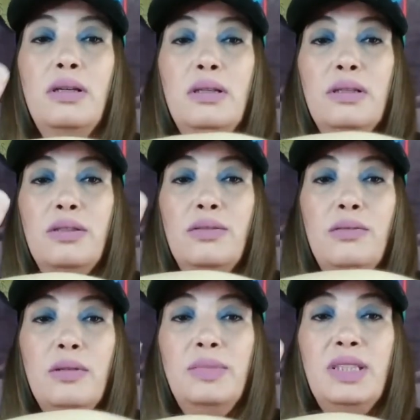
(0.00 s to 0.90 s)
It just
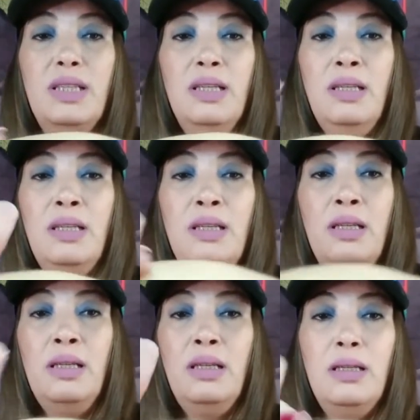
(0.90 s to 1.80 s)
rubs
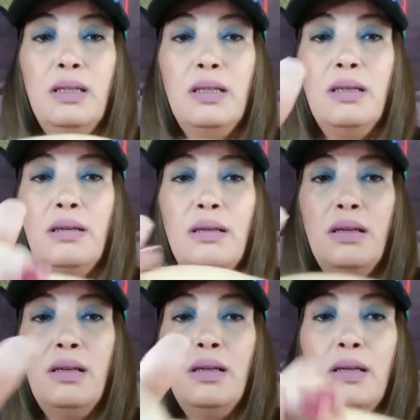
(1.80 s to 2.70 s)
in
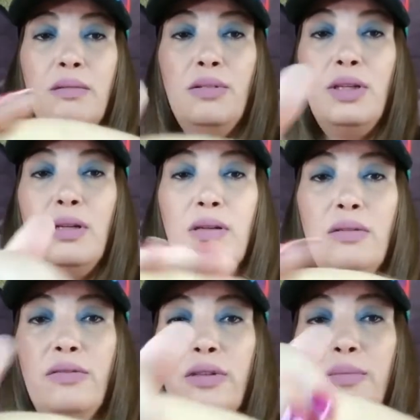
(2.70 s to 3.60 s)
all
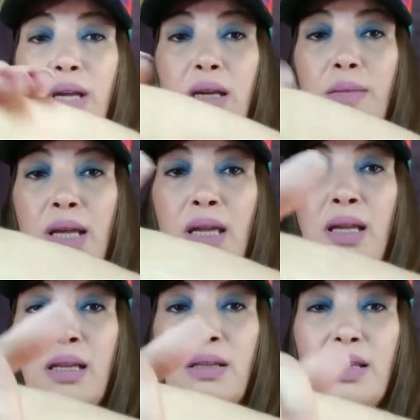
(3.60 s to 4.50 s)
over the back of my hand. Look